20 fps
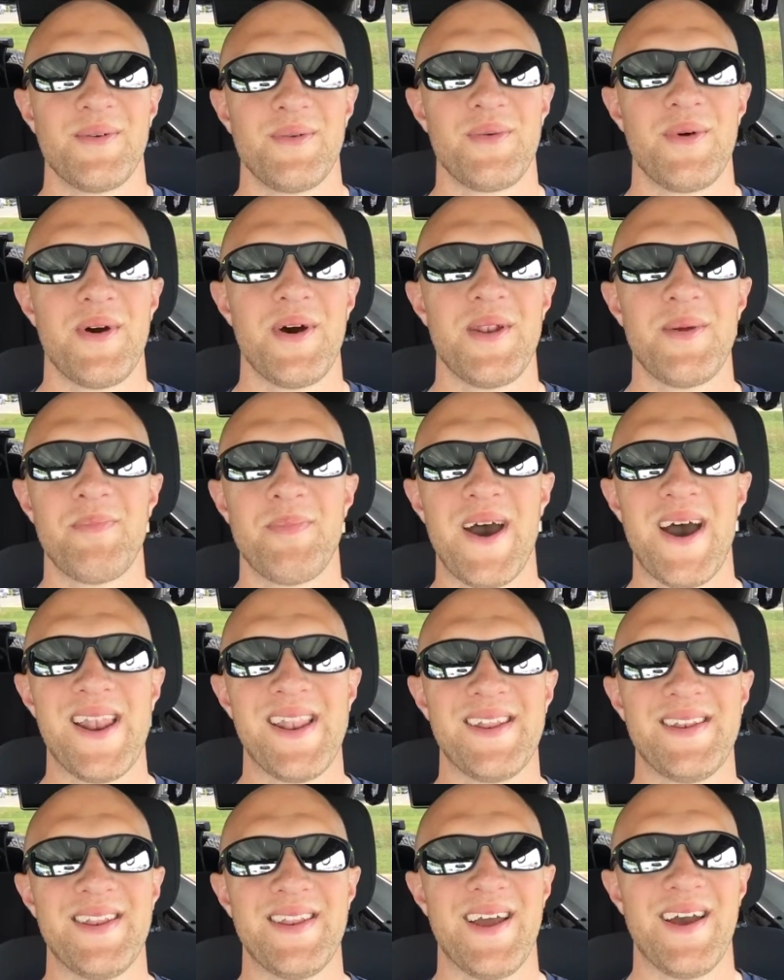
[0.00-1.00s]
What
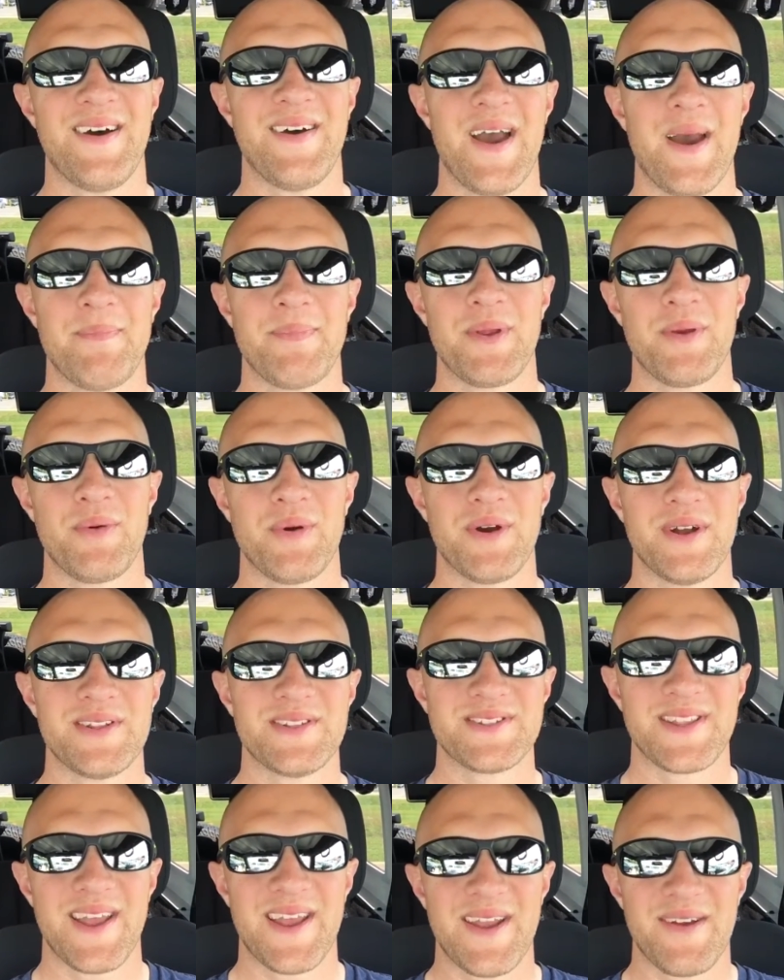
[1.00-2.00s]
about it now? Happy
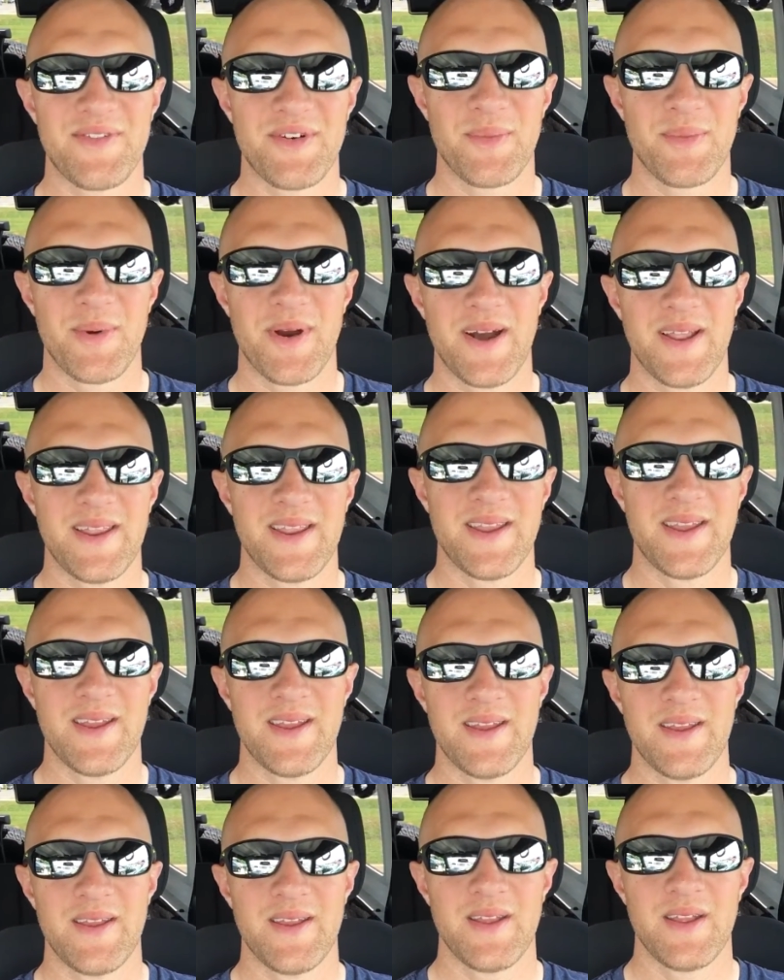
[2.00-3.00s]
Wednesday, everybody.
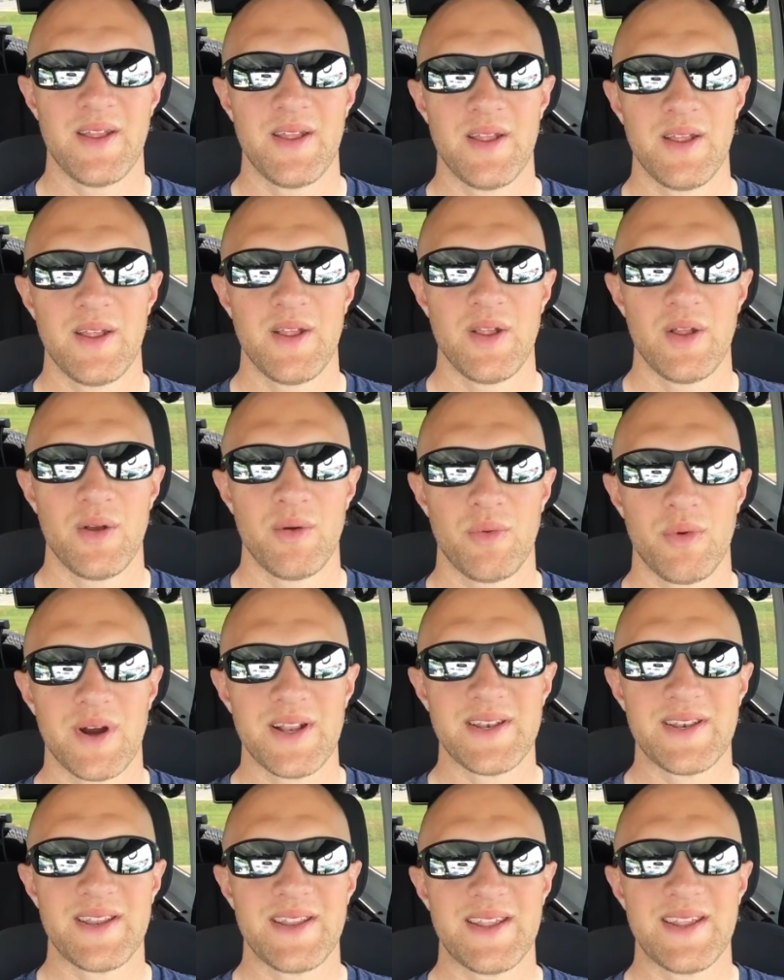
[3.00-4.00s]

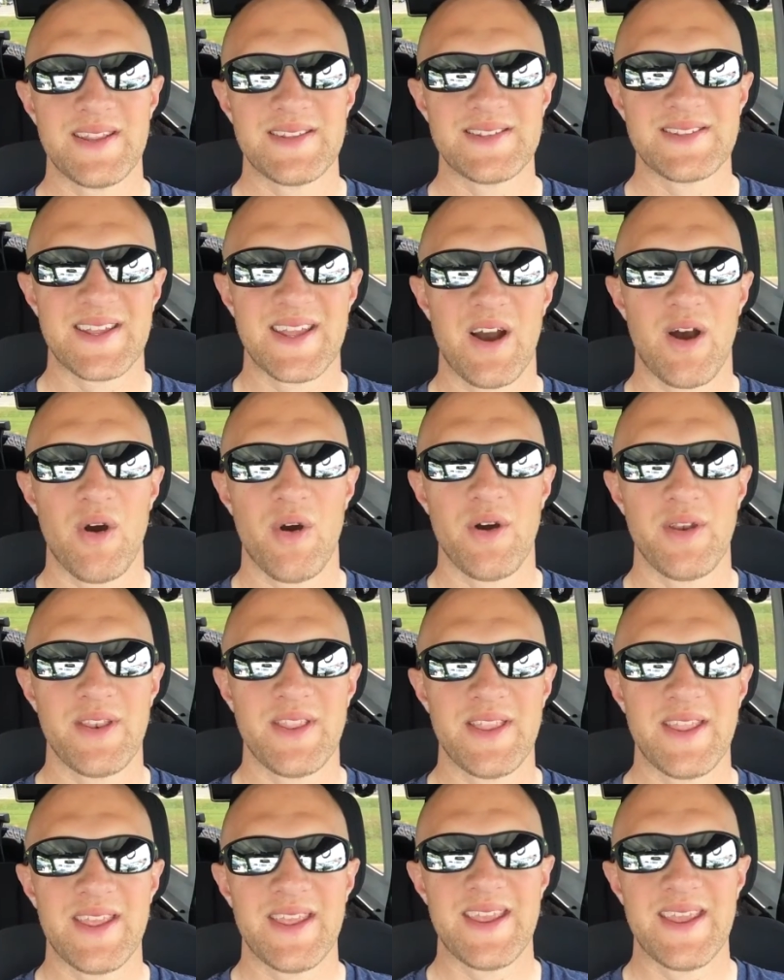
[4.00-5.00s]
What is on
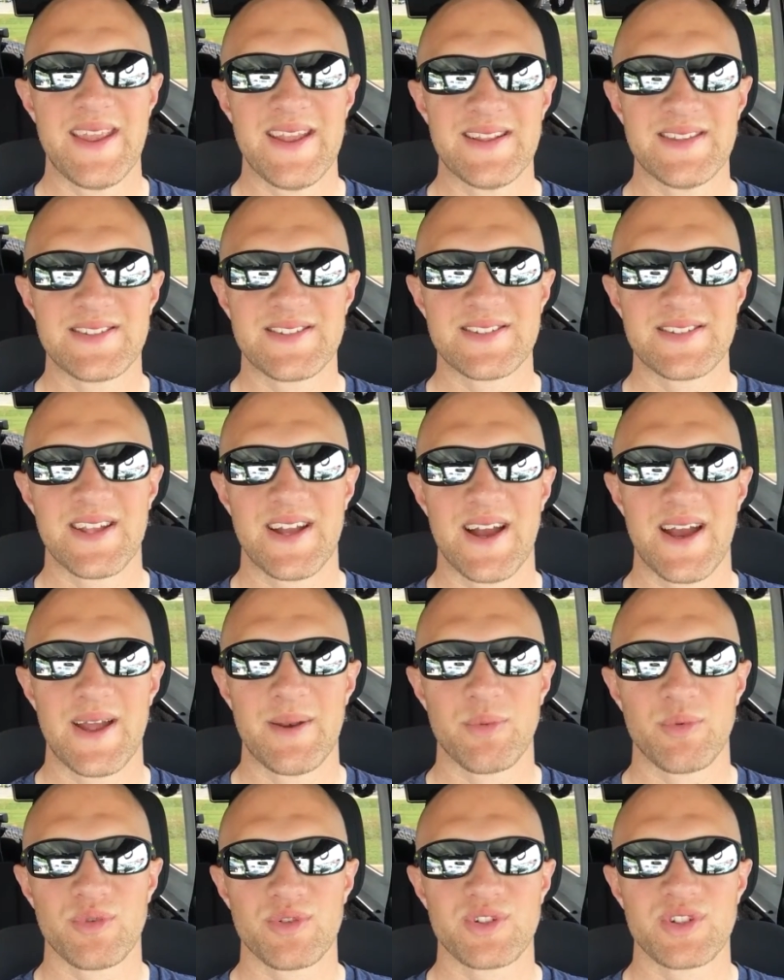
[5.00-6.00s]
the
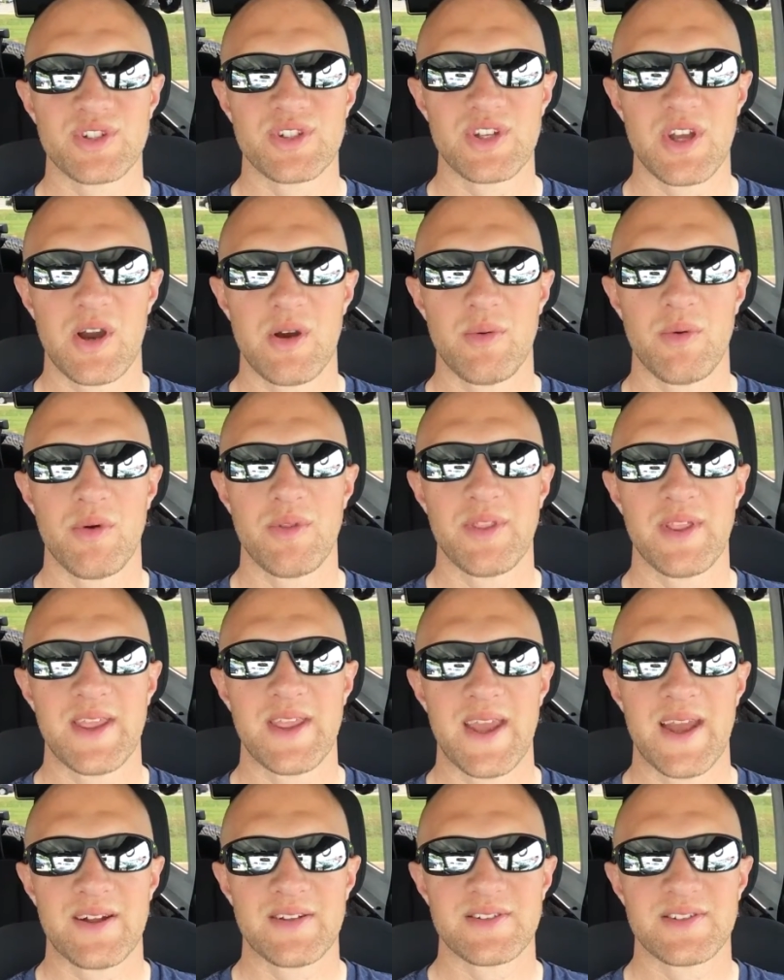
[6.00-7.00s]
inside will show on
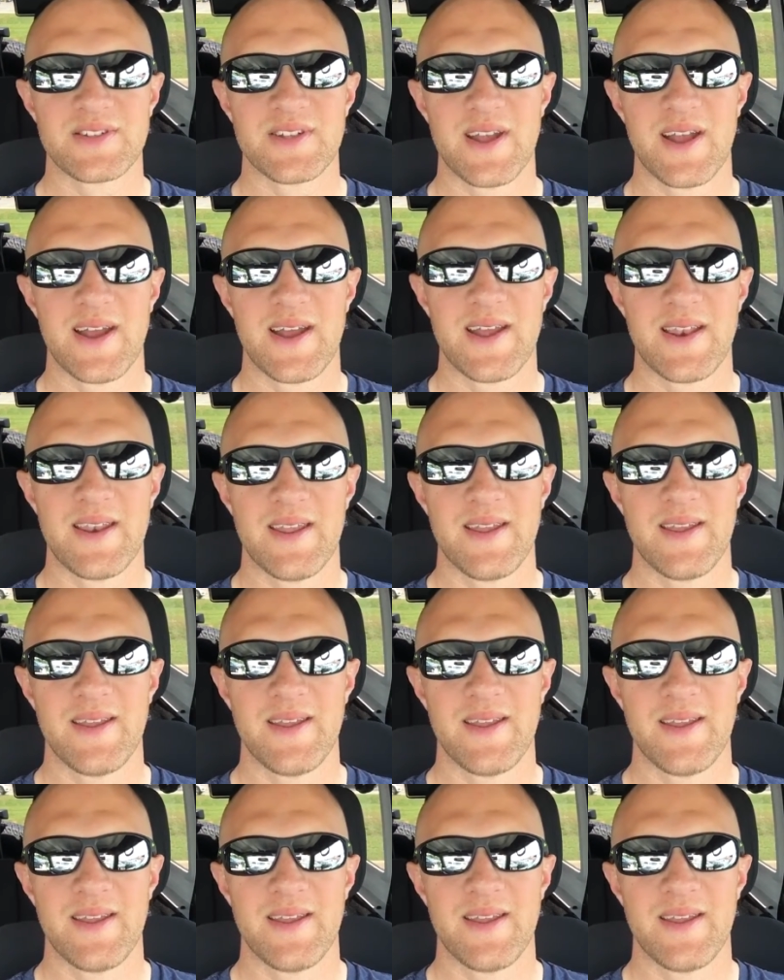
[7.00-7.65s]
the outside.